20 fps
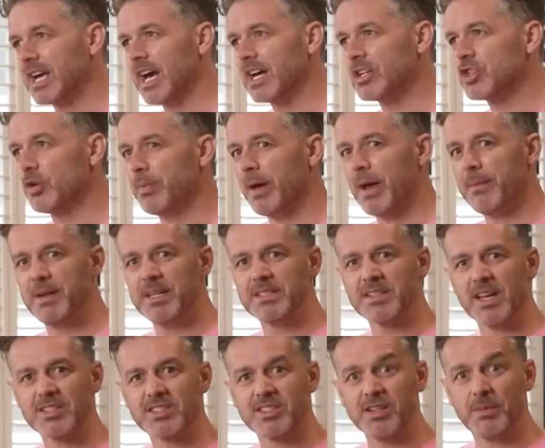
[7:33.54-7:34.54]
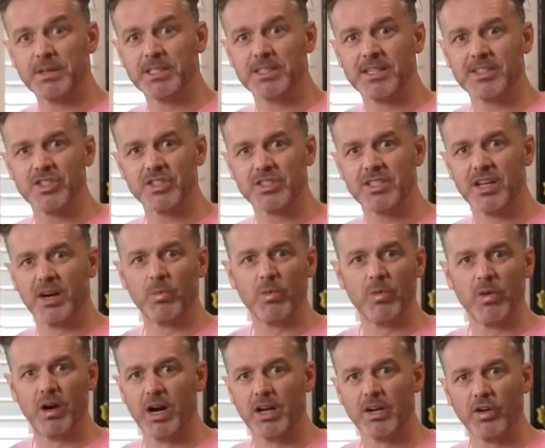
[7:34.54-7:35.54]
cacio pepe is a summer dish, is an
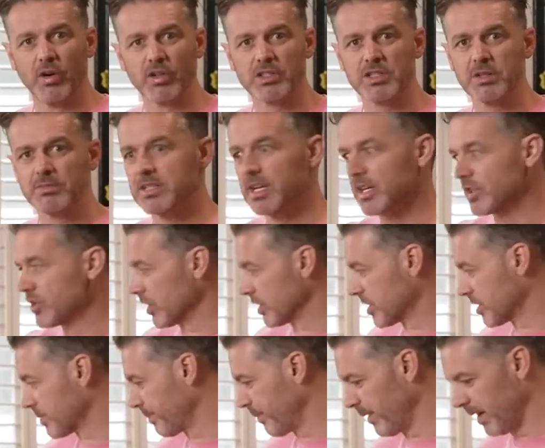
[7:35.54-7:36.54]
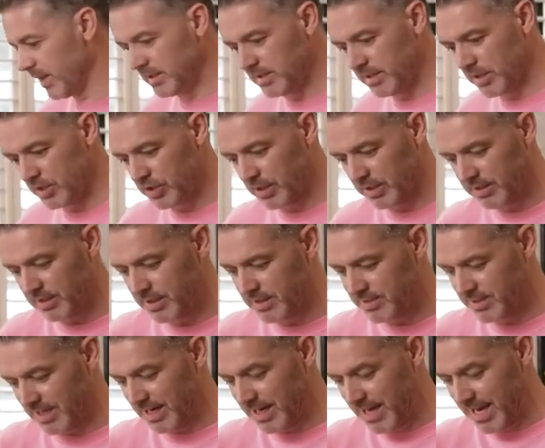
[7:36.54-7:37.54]
autumn dish, a spring dish. I think
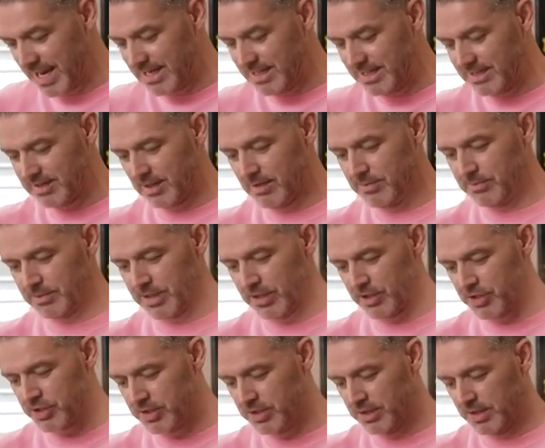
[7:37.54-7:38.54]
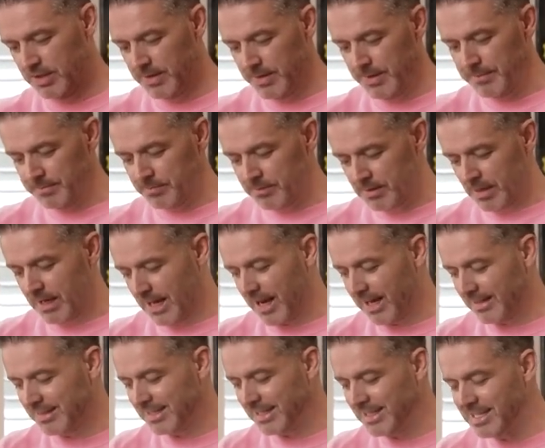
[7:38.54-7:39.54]
it's an anytime dish.
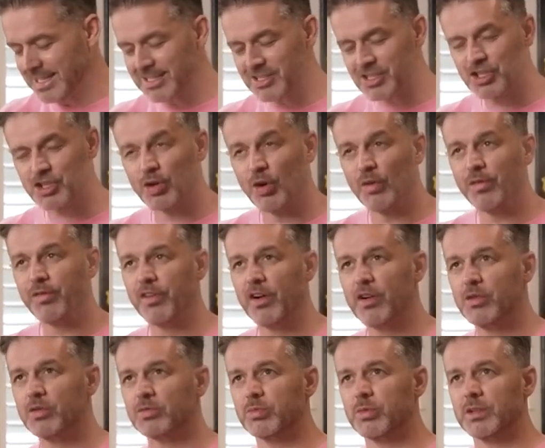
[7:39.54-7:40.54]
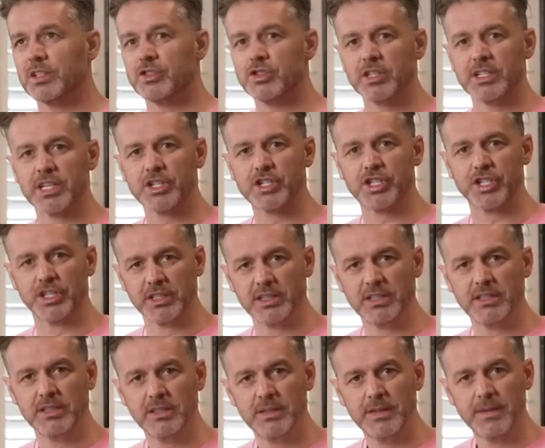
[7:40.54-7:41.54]
I think it's so filled with
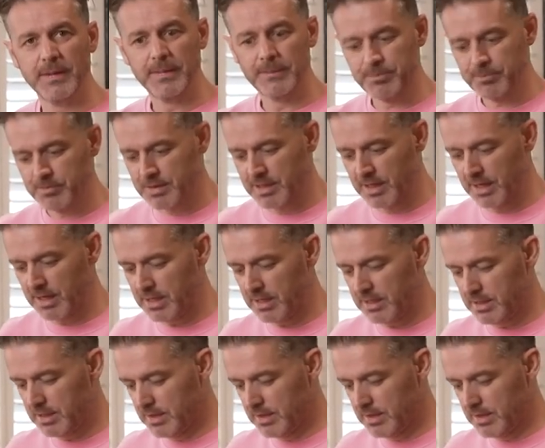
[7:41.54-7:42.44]
tradition that